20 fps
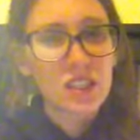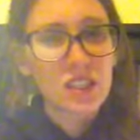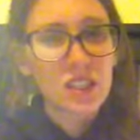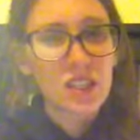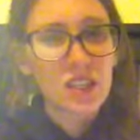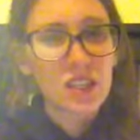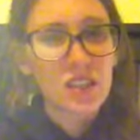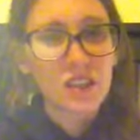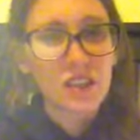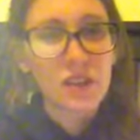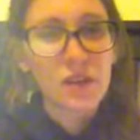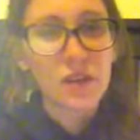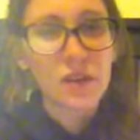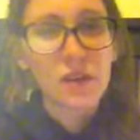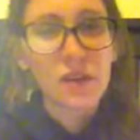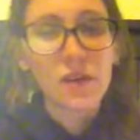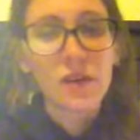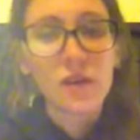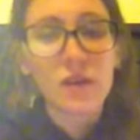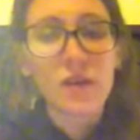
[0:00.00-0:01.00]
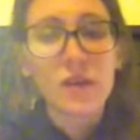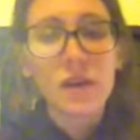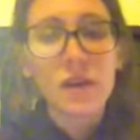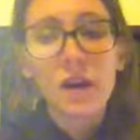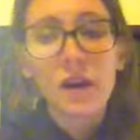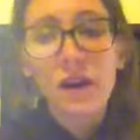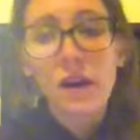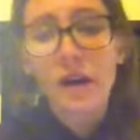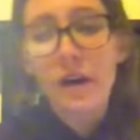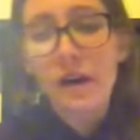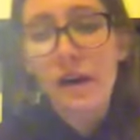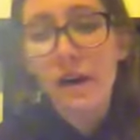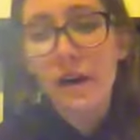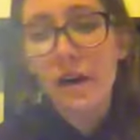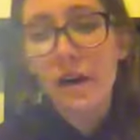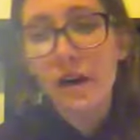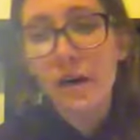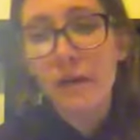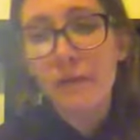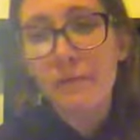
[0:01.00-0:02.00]
Yeah, I think you
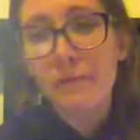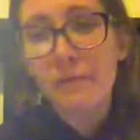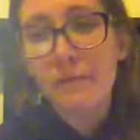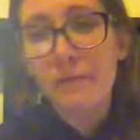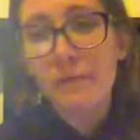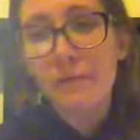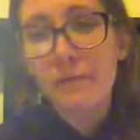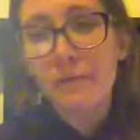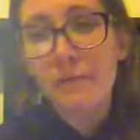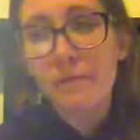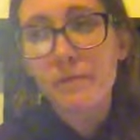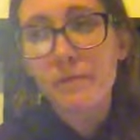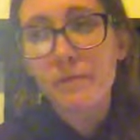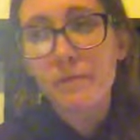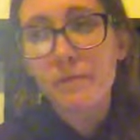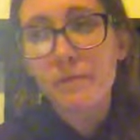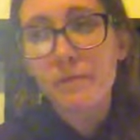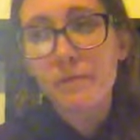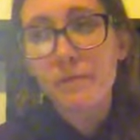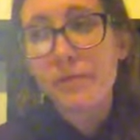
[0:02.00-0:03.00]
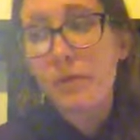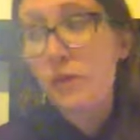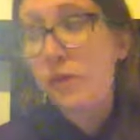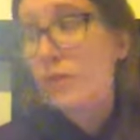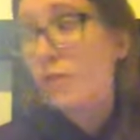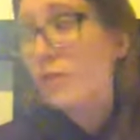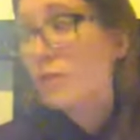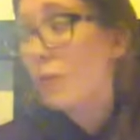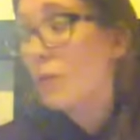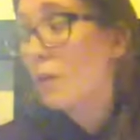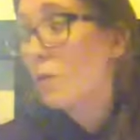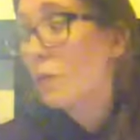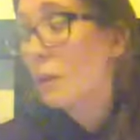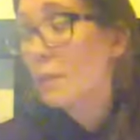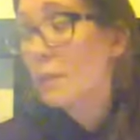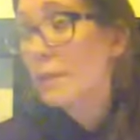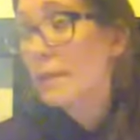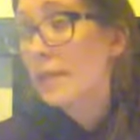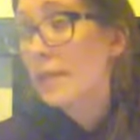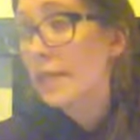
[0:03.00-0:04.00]
can. So my
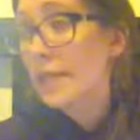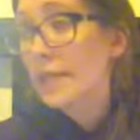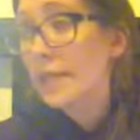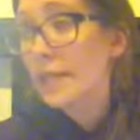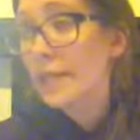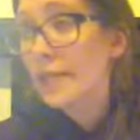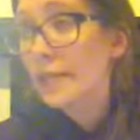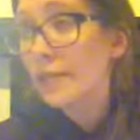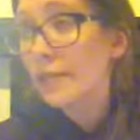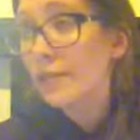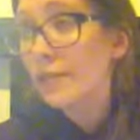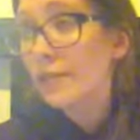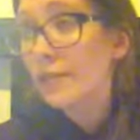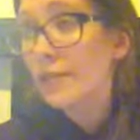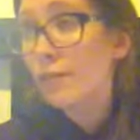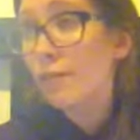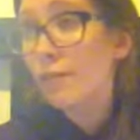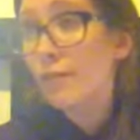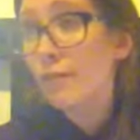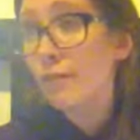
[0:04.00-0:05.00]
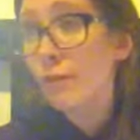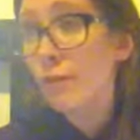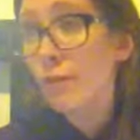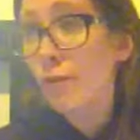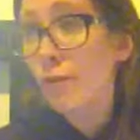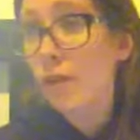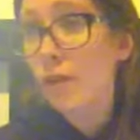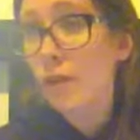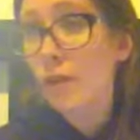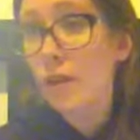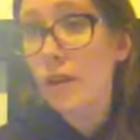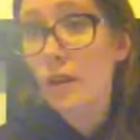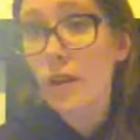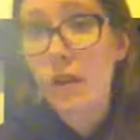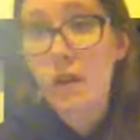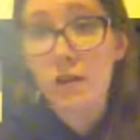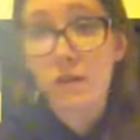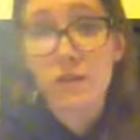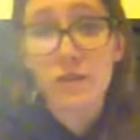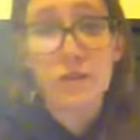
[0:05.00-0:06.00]
plans for the
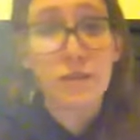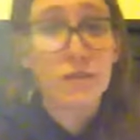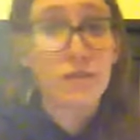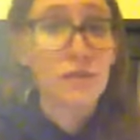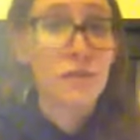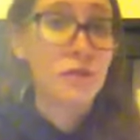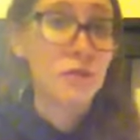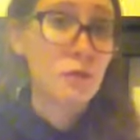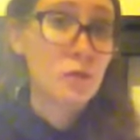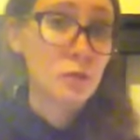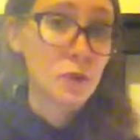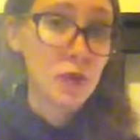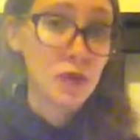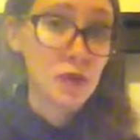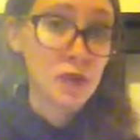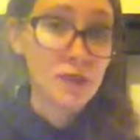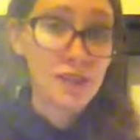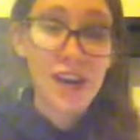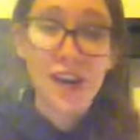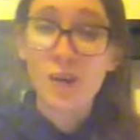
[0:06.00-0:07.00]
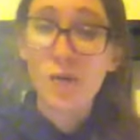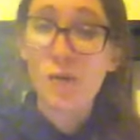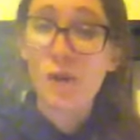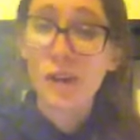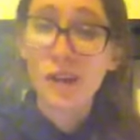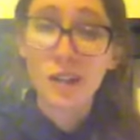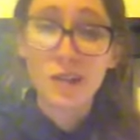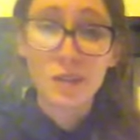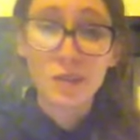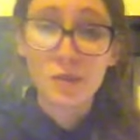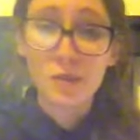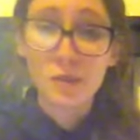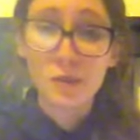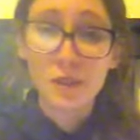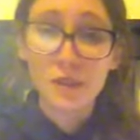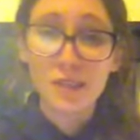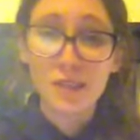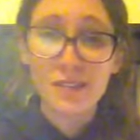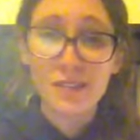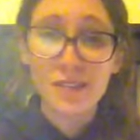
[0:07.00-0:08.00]
next few weeks, I want to do a
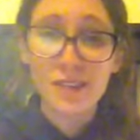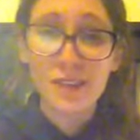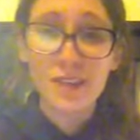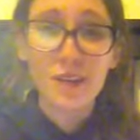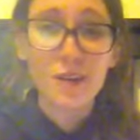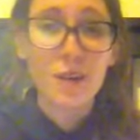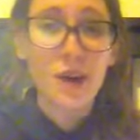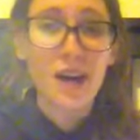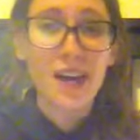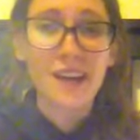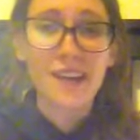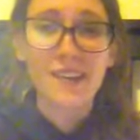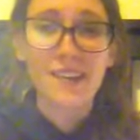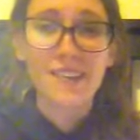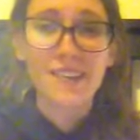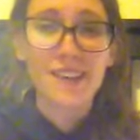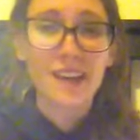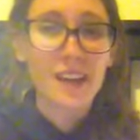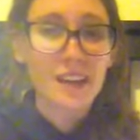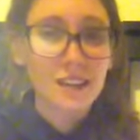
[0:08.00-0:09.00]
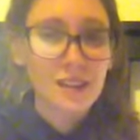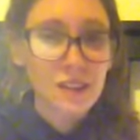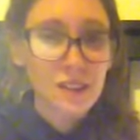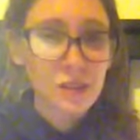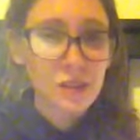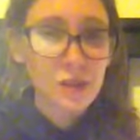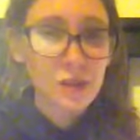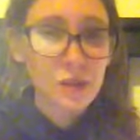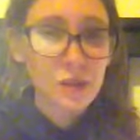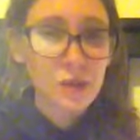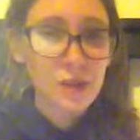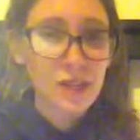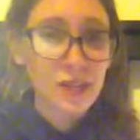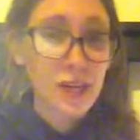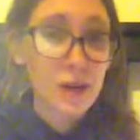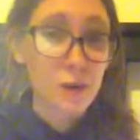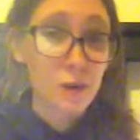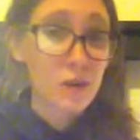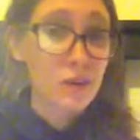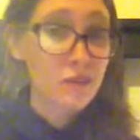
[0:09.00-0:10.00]
weekly video. I intend to, like
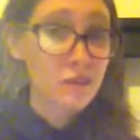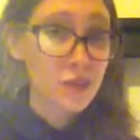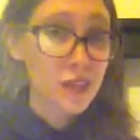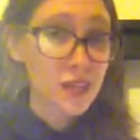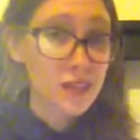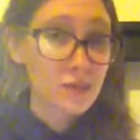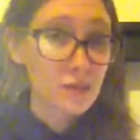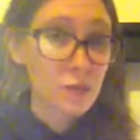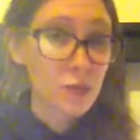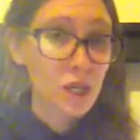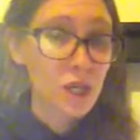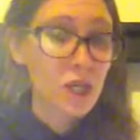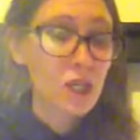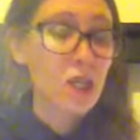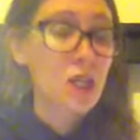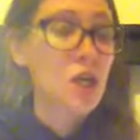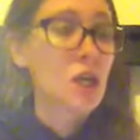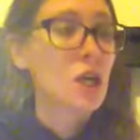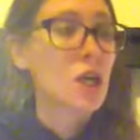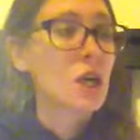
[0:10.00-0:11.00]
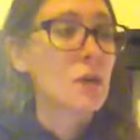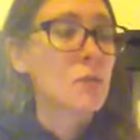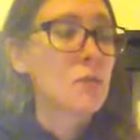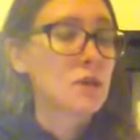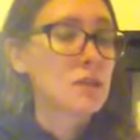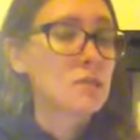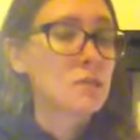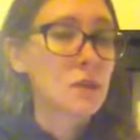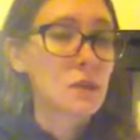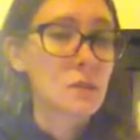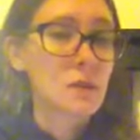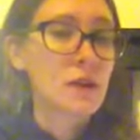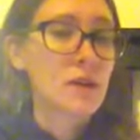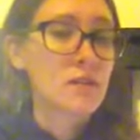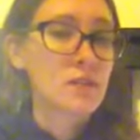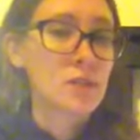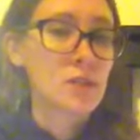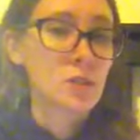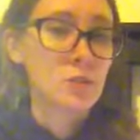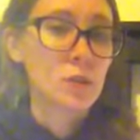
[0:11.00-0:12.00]
I would have last week, but it's been about
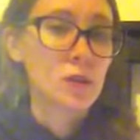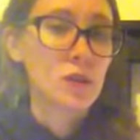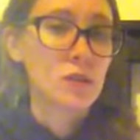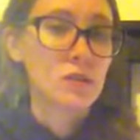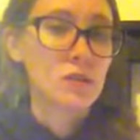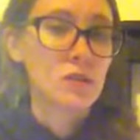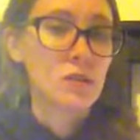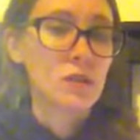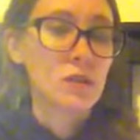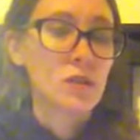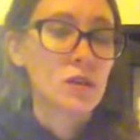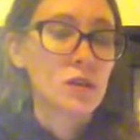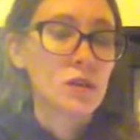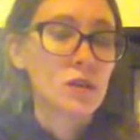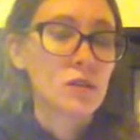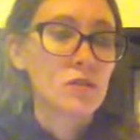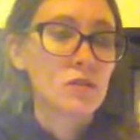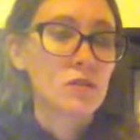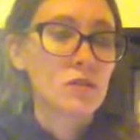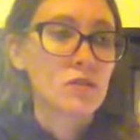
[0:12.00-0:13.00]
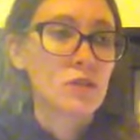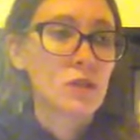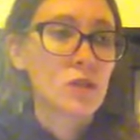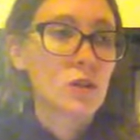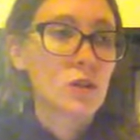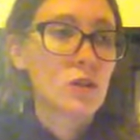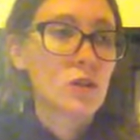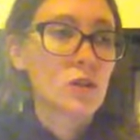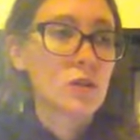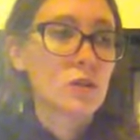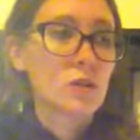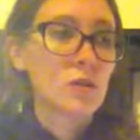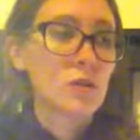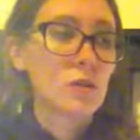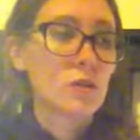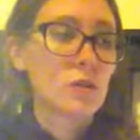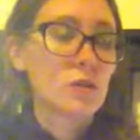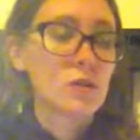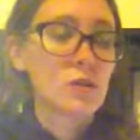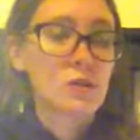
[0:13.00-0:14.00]
every 2 weeks.
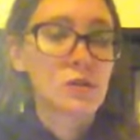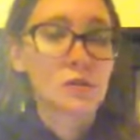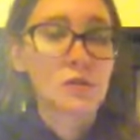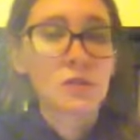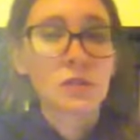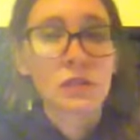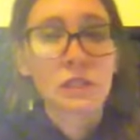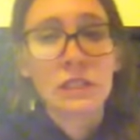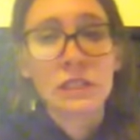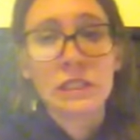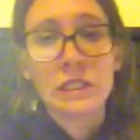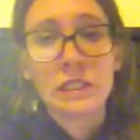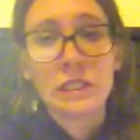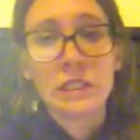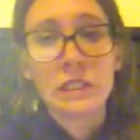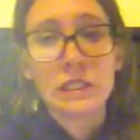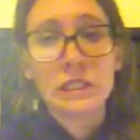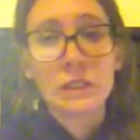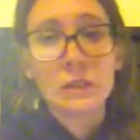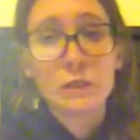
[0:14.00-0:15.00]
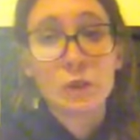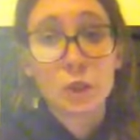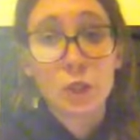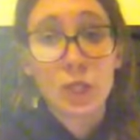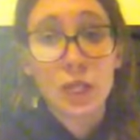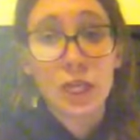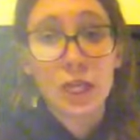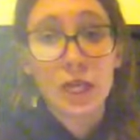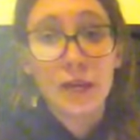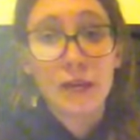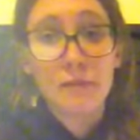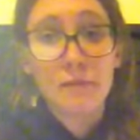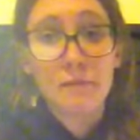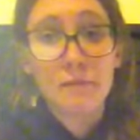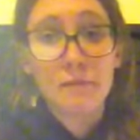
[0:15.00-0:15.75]
So, try that.